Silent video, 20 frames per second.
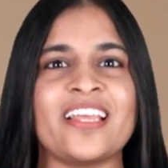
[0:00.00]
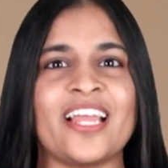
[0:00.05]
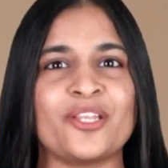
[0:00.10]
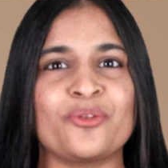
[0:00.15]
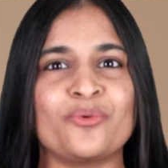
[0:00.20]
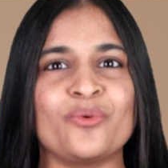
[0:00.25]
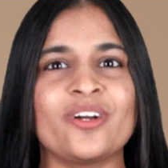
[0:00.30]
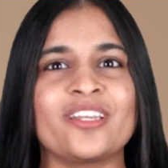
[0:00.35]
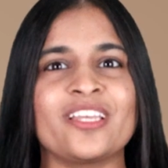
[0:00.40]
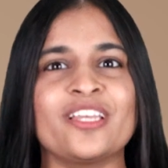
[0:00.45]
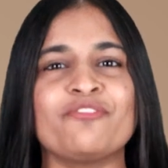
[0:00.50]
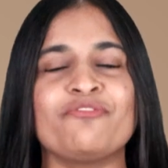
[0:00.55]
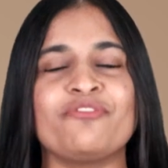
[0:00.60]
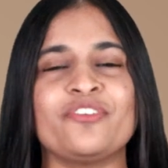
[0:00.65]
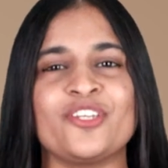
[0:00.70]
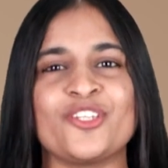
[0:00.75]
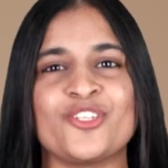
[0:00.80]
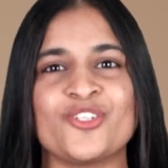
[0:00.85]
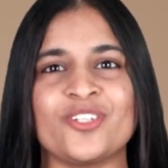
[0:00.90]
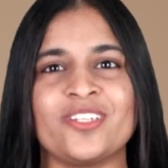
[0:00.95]
networking
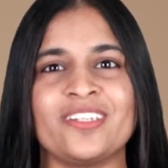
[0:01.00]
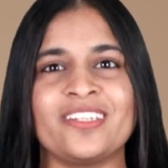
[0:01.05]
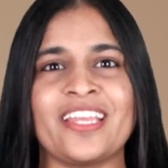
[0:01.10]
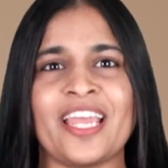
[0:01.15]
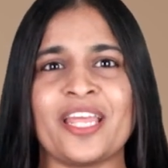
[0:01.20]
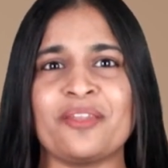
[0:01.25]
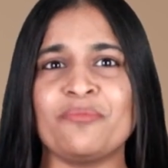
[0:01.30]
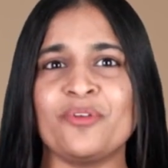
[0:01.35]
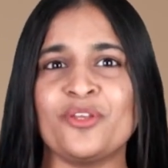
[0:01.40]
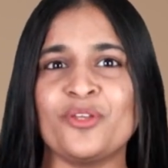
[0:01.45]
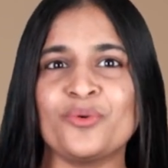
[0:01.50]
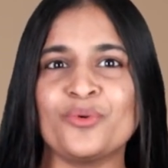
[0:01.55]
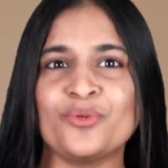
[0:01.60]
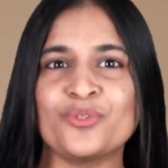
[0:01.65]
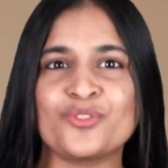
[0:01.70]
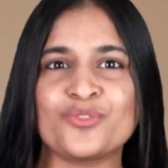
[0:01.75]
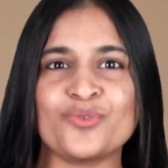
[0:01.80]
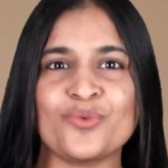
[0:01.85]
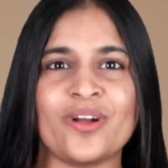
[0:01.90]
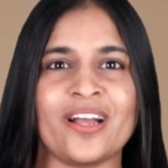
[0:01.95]
feature can be
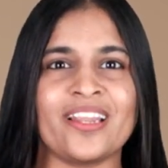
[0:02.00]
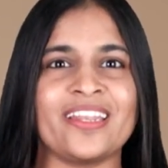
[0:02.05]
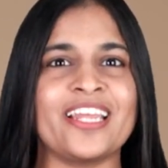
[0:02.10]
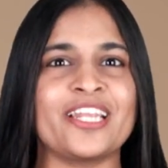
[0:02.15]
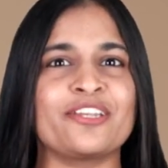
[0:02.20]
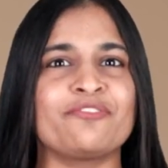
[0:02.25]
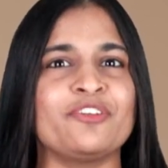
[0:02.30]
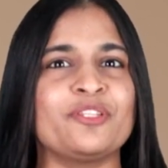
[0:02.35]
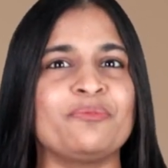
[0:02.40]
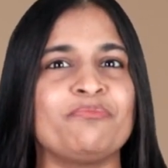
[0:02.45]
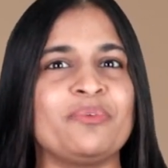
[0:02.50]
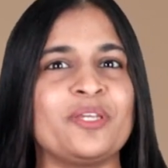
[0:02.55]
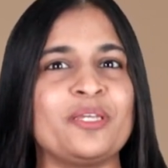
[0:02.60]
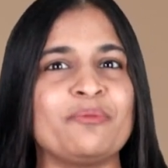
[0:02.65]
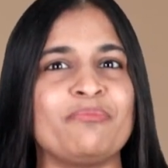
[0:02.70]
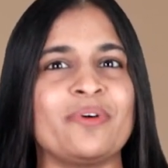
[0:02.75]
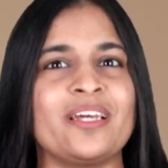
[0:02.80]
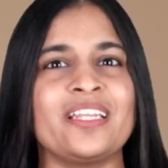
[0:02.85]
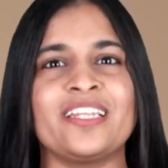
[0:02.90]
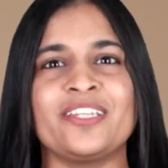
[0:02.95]
used to connect with
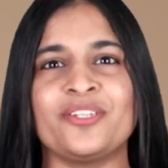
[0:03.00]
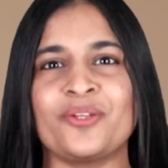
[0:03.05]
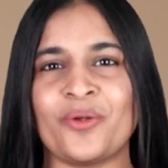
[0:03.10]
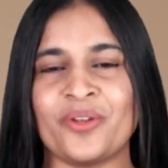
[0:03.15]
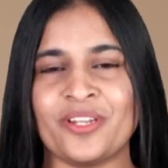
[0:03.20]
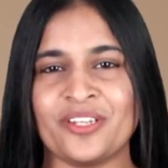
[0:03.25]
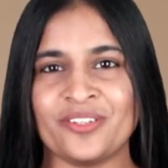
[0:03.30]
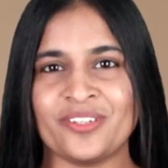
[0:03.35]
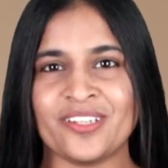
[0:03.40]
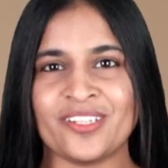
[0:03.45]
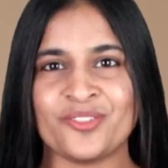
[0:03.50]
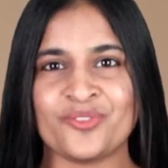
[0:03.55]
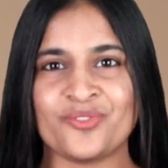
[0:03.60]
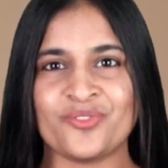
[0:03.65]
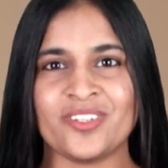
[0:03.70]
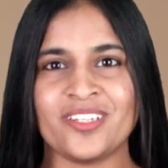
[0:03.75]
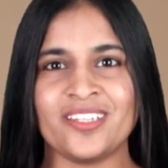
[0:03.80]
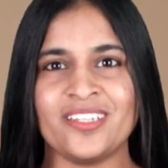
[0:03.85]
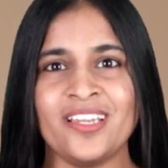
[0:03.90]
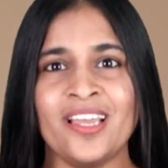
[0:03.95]
people in your
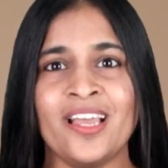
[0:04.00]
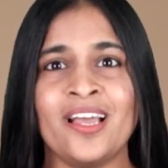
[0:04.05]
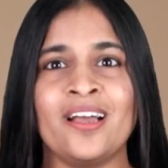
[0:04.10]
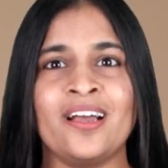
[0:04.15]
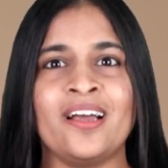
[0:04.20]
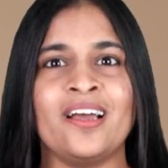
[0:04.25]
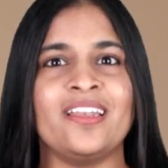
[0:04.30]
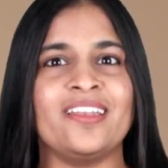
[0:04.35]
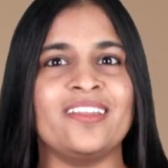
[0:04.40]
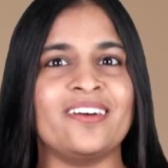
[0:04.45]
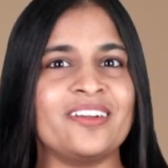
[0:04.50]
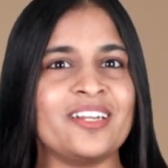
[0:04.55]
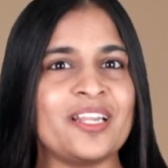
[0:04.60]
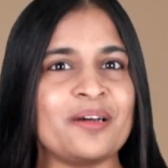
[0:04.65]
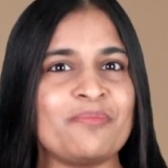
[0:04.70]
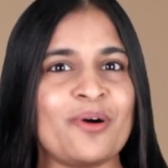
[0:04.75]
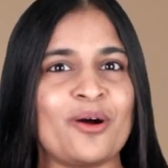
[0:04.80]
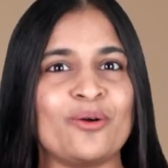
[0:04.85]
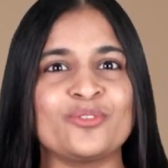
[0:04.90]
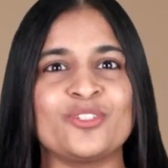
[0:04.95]
industry, learn
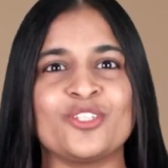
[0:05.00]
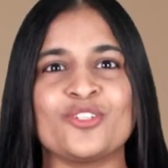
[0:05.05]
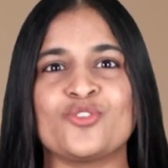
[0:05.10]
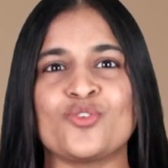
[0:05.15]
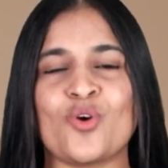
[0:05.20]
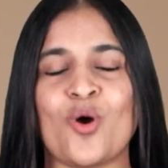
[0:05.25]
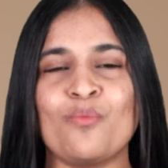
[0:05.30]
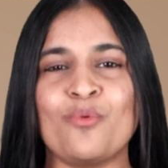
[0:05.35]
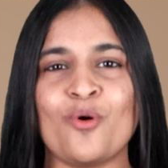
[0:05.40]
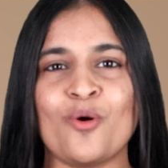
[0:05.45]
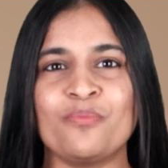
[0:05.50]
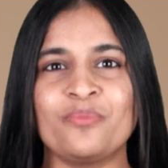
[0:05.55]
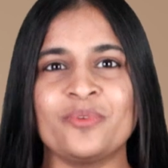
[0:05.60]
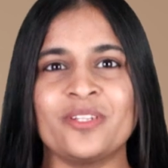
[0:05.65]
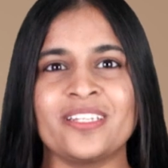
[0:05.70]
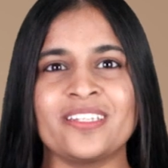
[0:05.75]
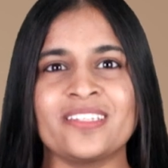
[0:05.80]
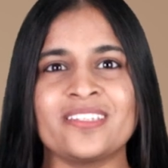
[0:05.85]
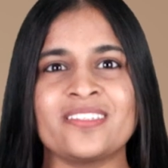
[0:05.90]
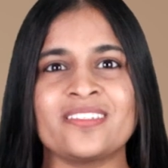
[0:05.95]
about the job
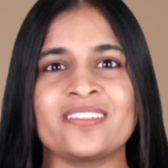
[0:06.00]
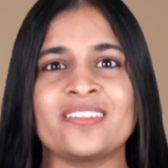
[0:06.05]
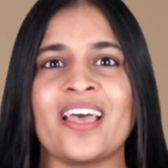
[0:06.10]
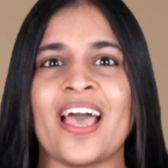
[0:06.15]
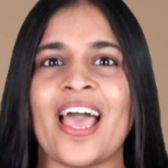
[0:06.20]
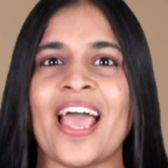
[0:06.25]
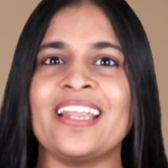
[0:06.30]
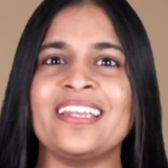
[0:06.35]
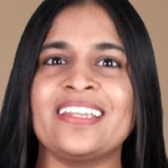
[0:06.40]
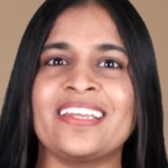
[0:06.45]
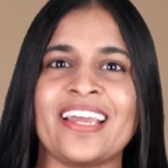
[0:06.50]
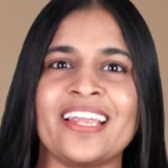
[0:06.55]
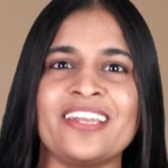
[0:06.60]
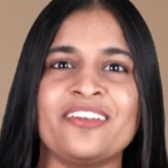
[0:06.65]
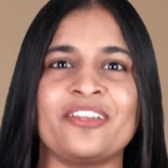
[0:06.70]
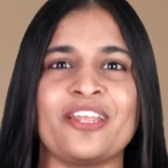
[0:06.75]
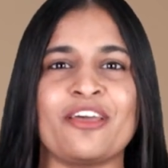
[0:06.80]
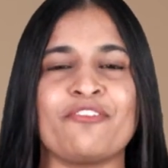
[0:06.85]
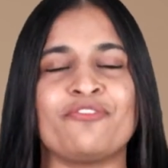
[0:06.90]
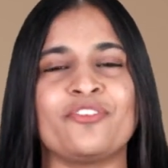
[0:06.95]
openings, and get
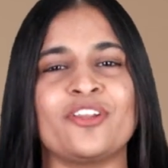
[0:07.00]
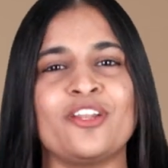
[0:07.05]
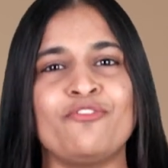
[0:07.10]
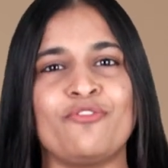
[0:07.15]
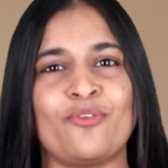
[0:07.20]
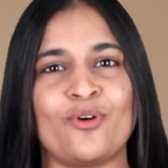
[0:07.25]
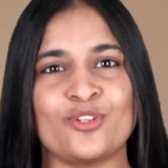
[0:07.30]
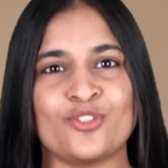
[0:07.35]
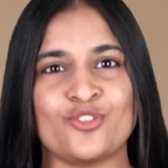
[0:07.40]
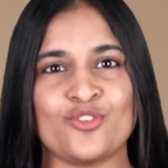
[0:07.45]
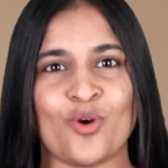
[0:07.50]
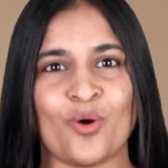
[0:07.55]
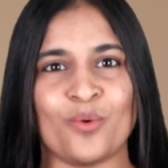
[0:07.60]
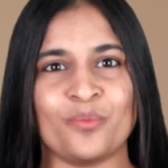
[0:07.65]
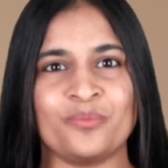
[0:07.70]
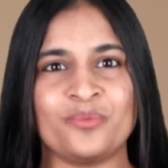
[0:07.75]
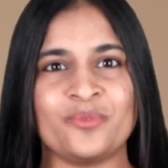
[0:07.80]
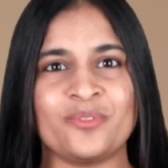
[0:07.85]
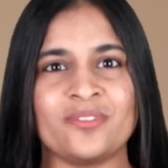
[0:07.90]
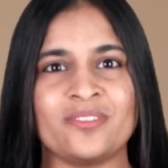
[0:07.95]
referral for
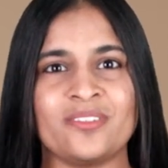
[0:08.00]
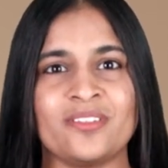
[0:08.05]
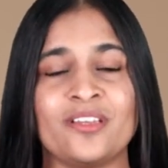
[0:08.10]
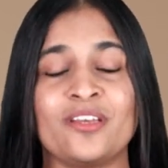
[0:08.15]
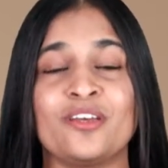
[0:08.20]
jobs.